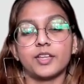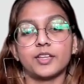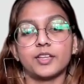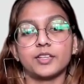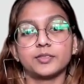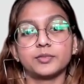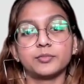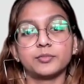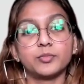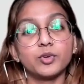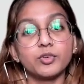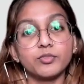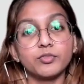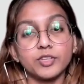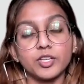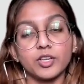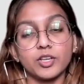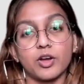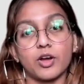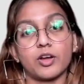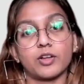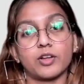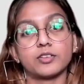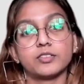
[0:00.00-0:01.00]
And
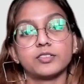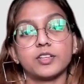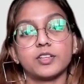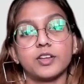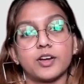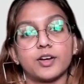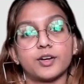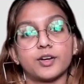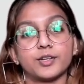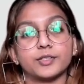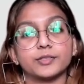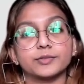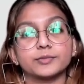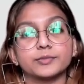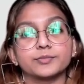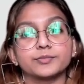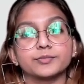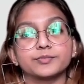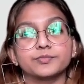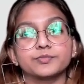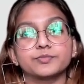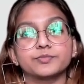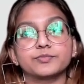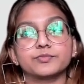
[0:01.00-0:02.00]
moving on,
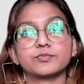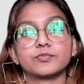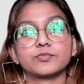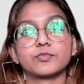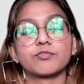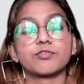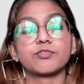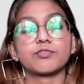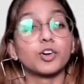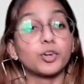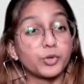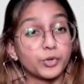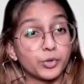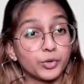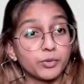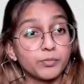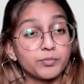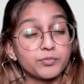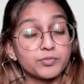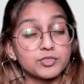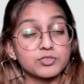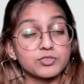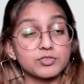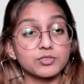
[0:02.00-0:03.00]
for
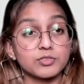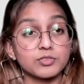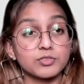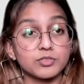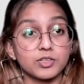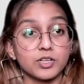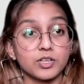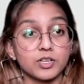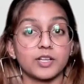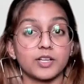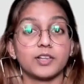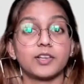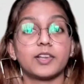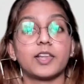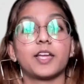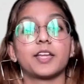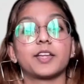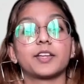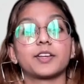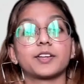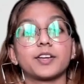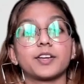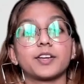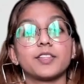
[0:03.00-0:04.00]
groups,
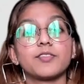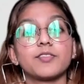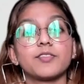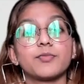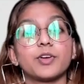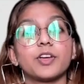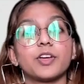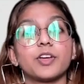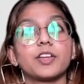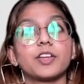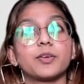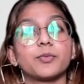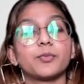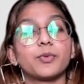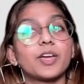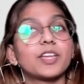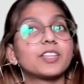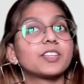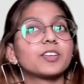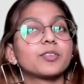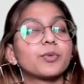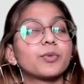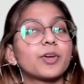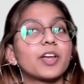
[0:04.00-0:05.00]
like
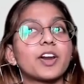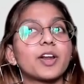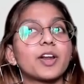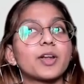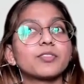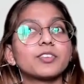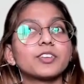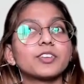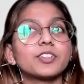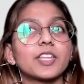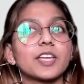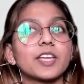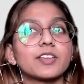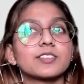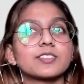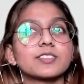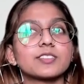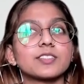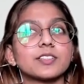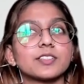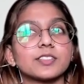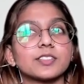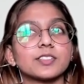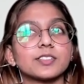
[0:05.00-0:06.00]
wherever
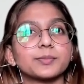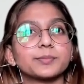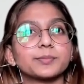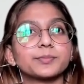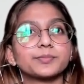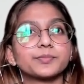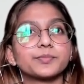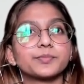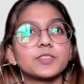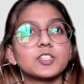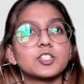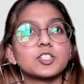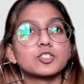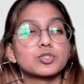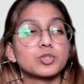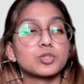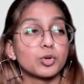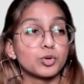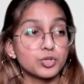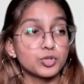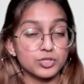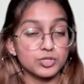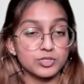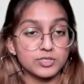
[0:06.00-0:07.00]
there's
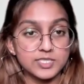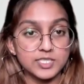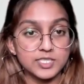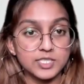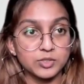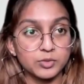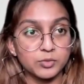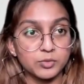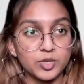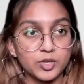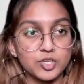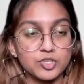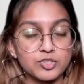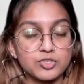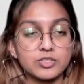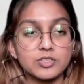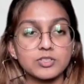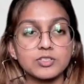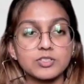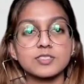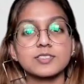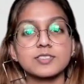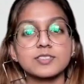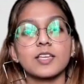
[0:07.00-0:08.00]
social
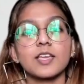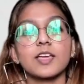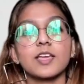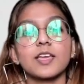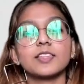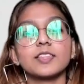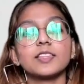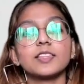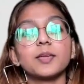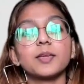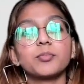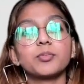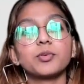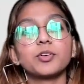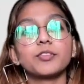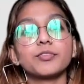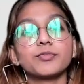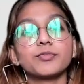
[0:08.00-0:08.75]
situations, they